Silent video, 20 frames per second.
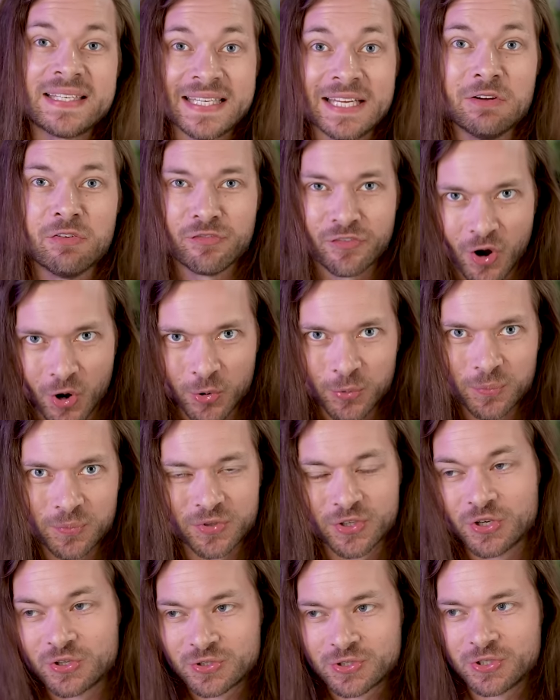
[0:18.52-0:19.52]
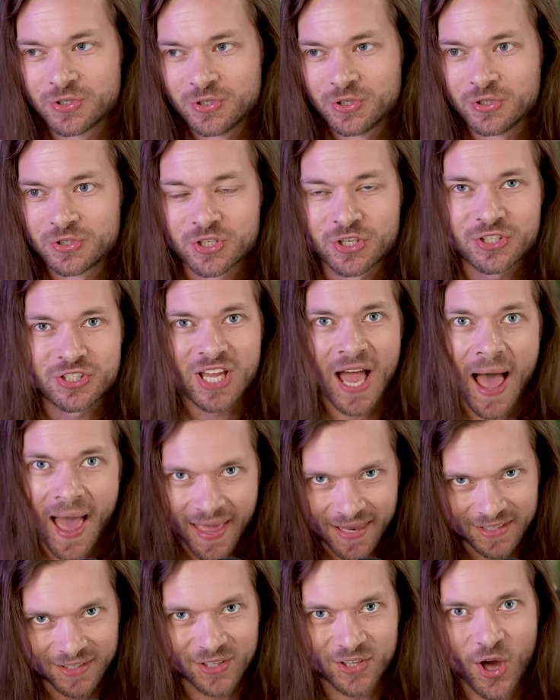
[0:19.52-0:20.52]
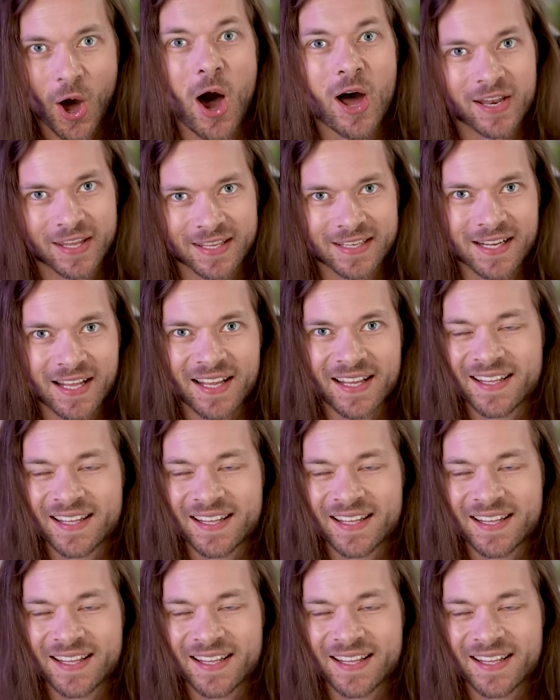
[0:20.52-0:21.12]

default, you just kind of got it.